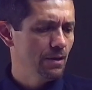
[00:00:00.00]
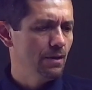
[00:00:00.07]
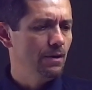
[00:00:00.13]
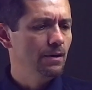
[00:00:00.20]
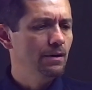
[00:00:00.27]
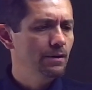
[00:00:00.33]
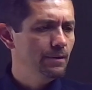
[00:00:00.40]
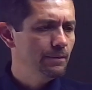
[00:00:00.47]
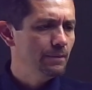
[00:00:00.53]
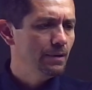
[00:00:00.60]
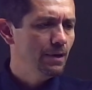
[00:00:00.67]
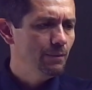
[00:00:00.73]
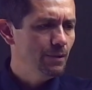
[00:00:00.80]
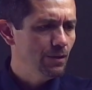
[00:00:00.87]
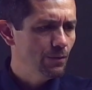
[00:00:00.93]

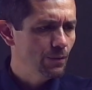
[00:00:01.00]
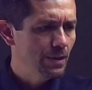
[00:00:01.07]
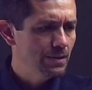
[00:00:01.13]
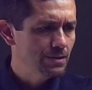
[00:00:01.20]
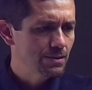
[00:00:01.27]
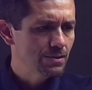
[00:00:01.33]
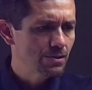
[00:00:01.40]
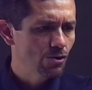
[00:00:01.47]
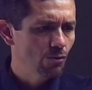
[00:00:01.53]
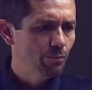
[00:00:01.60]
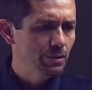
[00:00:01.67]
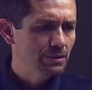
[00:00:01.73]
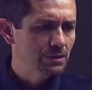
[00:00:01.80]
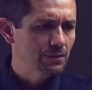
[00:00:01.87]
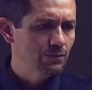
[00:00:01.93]
let me erase the slope
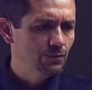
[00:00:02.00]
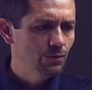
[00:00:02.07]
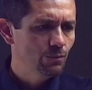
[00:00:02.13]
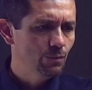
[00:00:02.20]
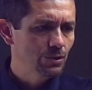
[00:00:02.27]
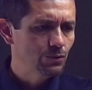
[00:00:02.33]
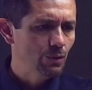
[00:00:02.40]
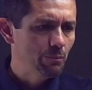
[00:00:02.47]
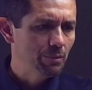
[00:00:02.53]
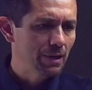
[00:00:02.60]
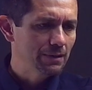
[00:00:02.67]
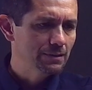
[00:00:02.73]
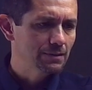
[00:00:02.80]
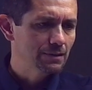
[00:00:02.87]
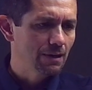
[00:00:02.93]
intercept form, which we
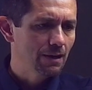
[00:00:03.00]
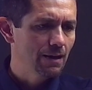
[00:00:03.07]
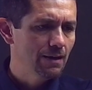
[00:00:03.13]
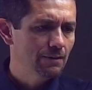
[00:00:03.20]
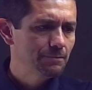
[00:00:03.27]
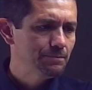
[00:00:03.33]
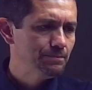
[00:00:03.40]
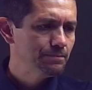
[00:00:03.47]
practice a lot.